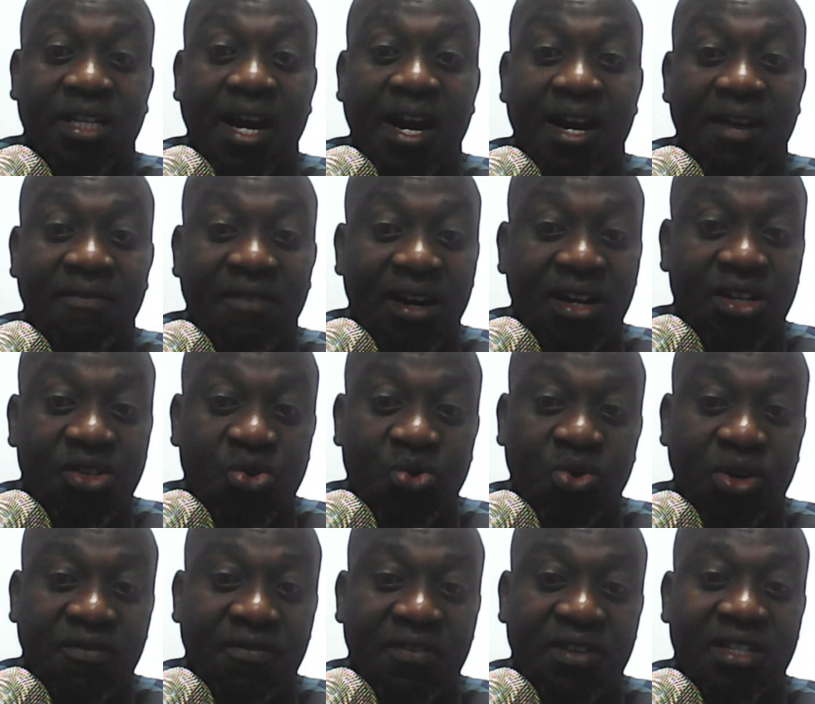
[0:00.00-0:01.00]
And even as
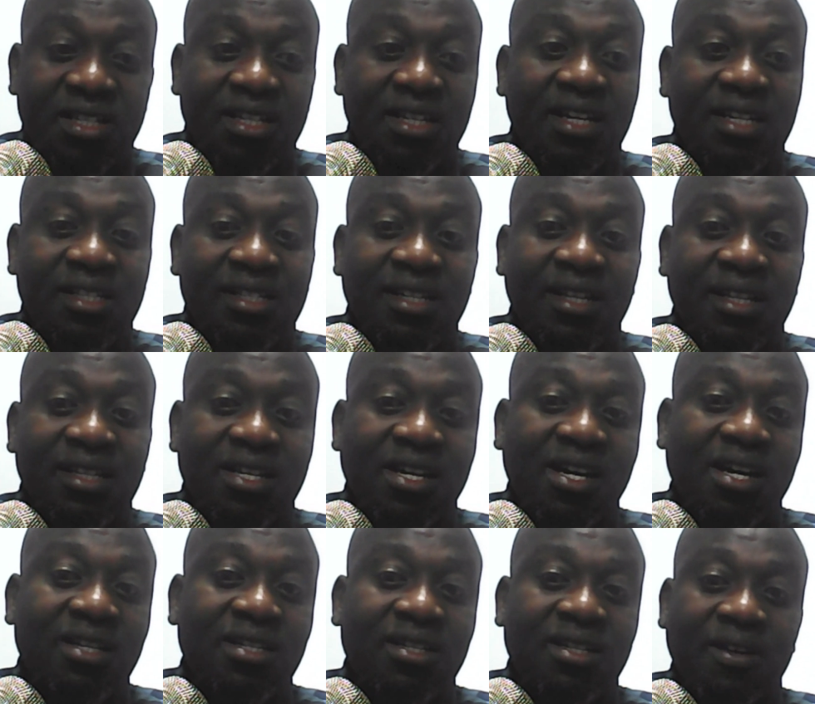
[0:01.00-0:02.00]
you are investigating the
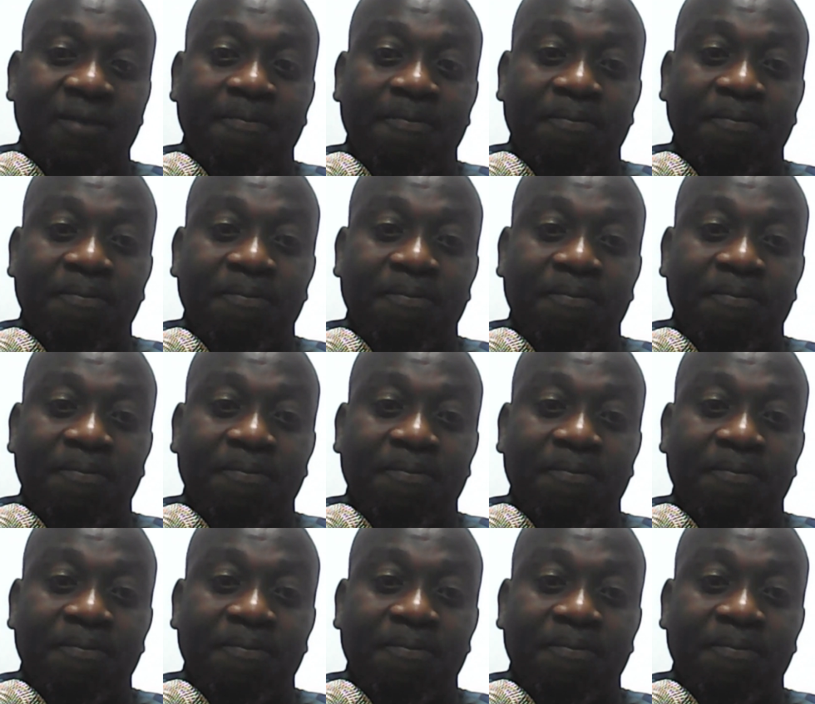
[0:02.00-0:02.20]
church,